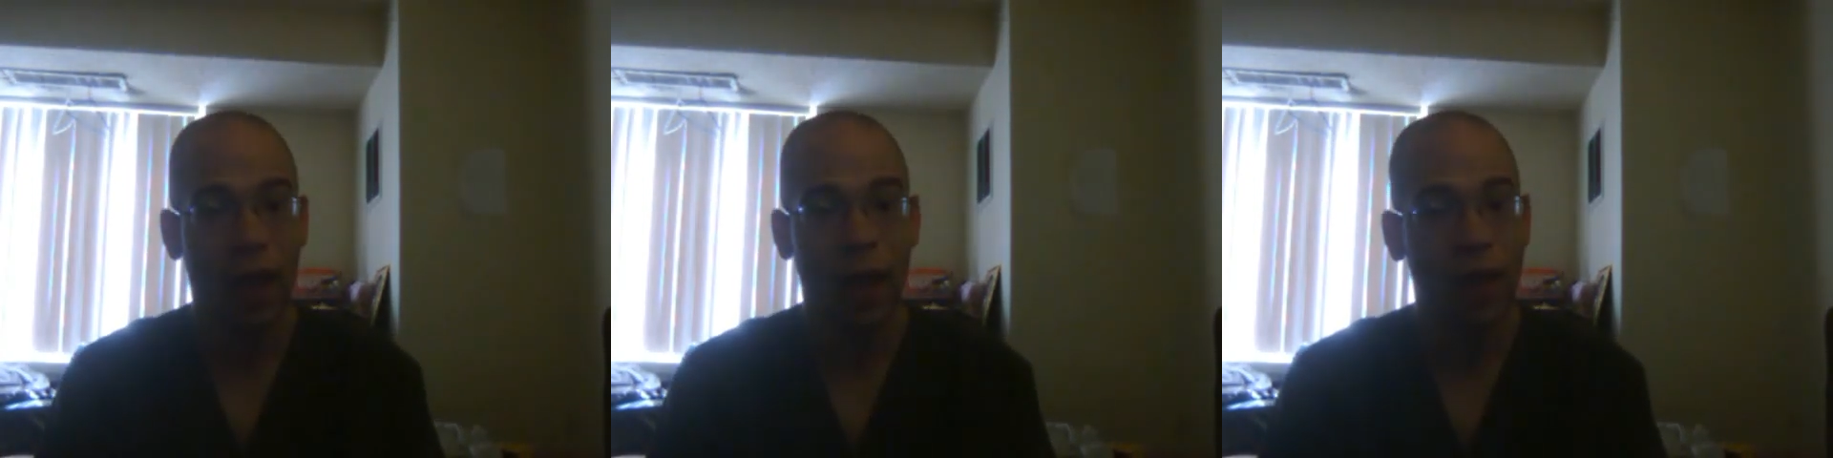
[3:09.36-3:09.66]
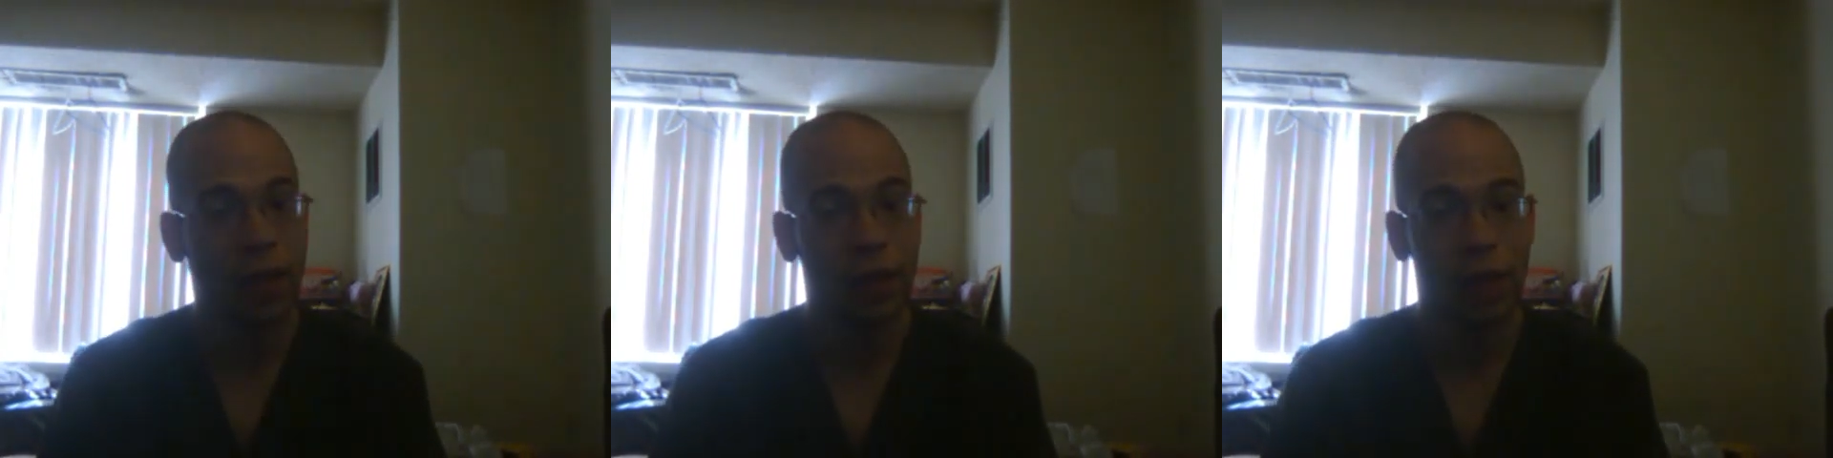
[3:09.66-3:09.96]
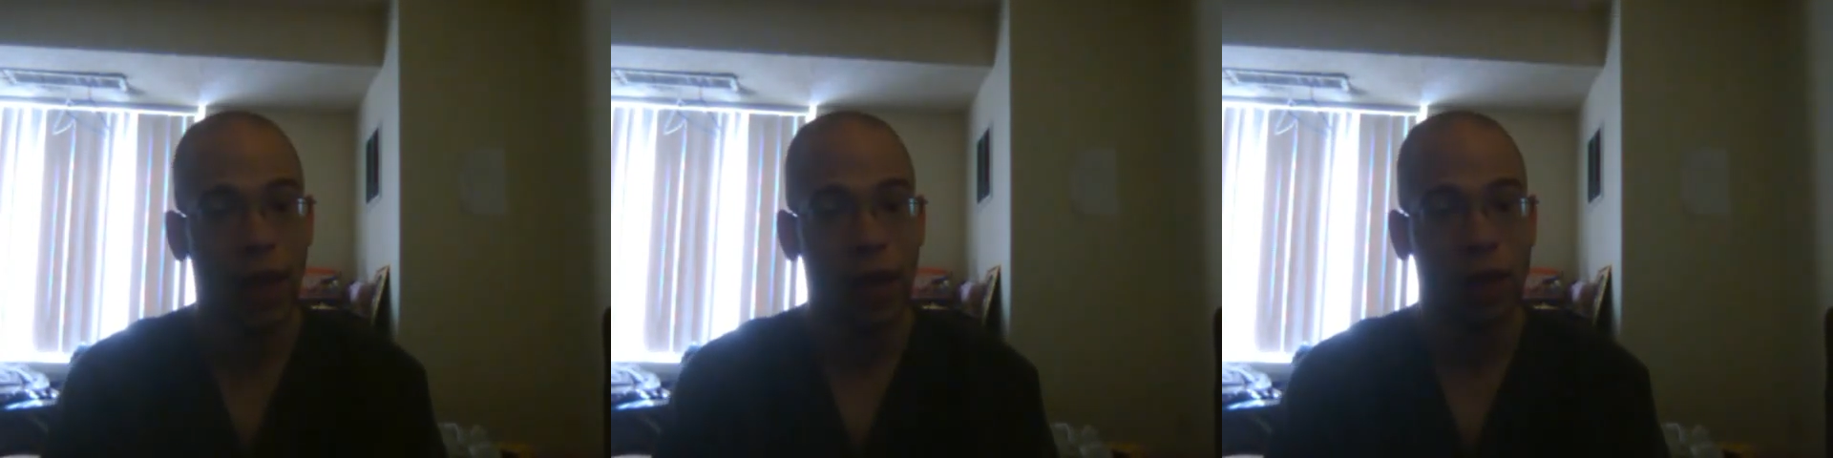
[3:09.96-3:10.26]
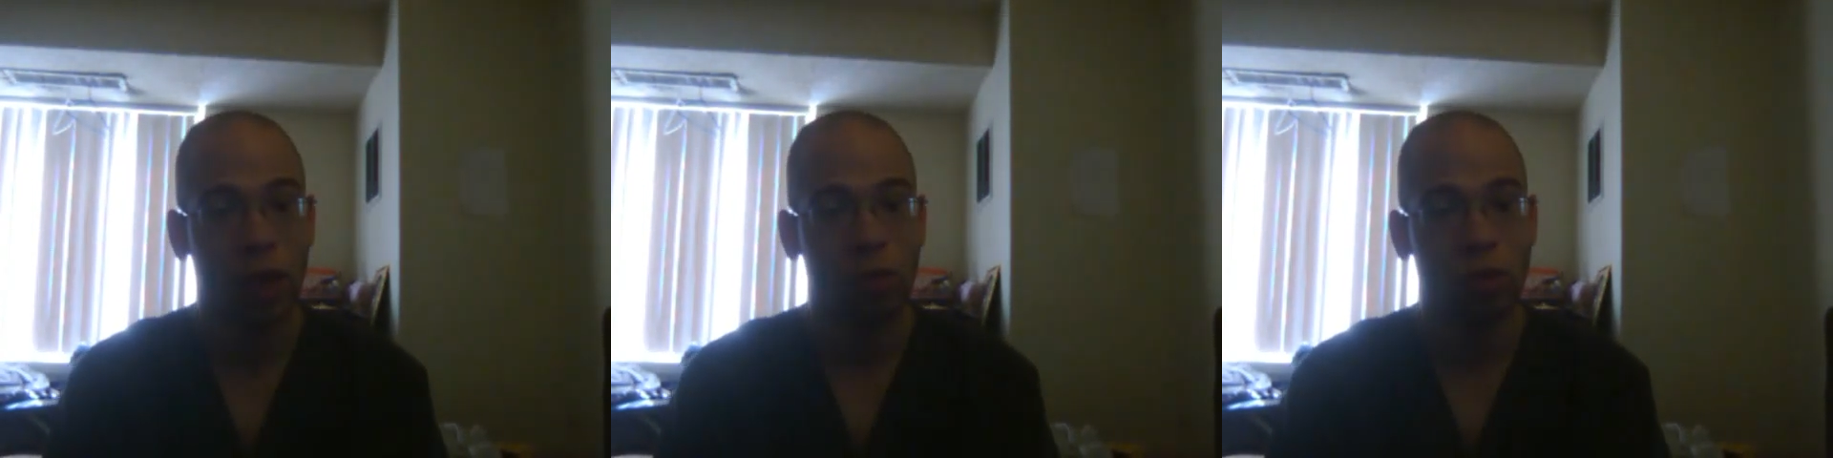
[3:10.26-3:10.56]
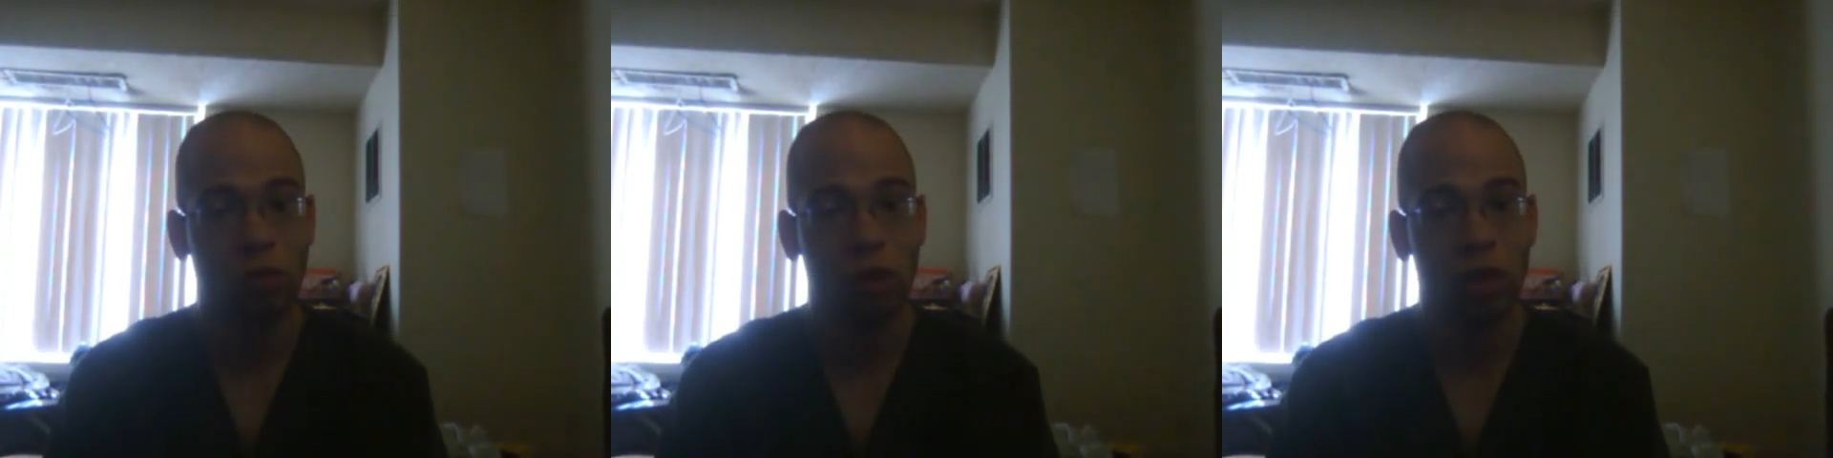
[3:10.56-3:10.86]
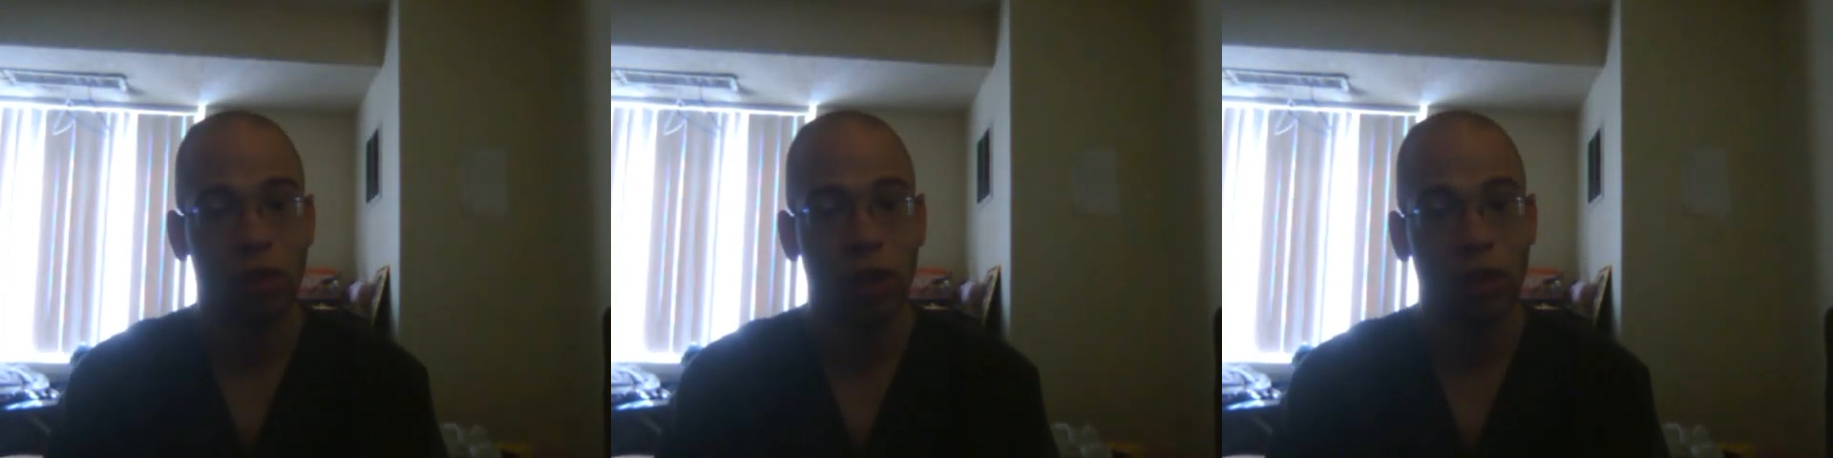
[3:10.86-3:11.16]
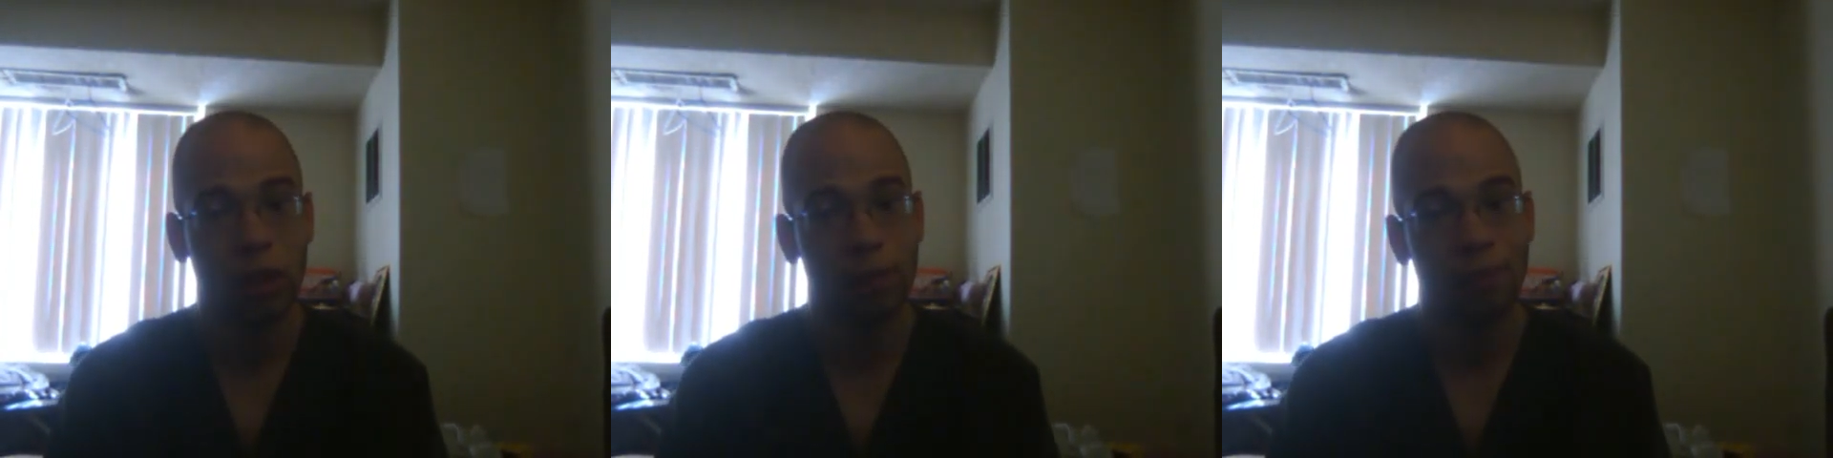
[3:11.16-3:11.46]
And I thought it was really
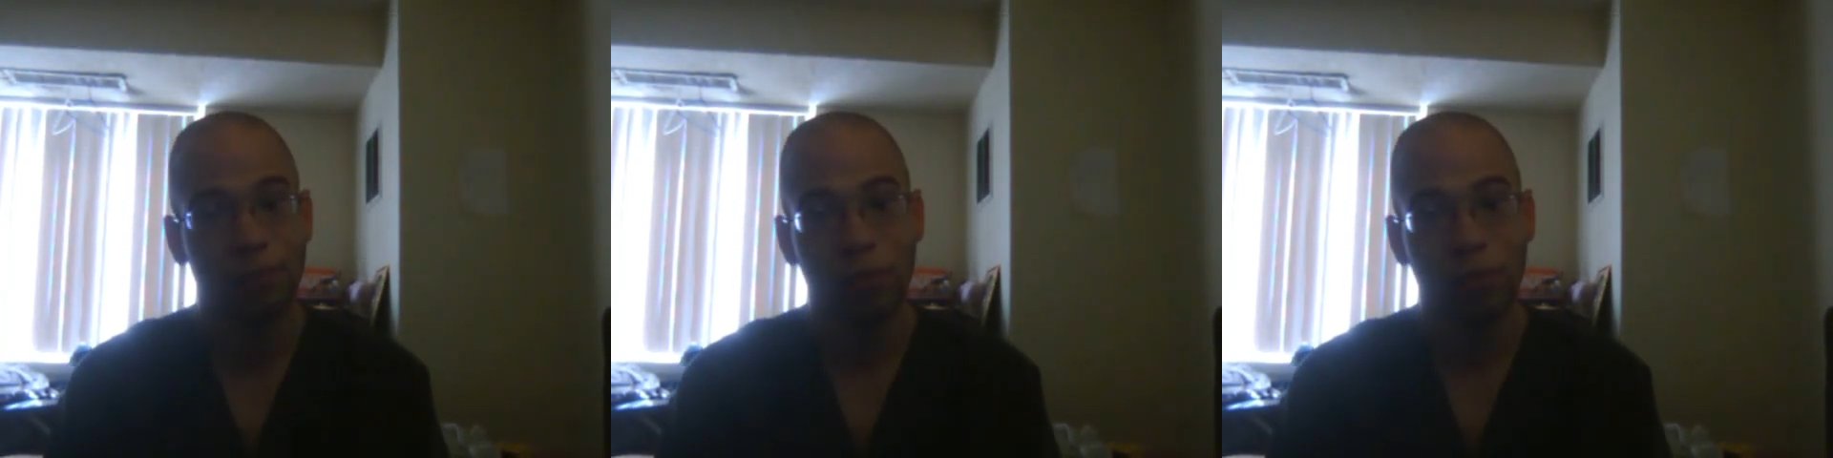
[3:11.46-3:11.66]
crazy.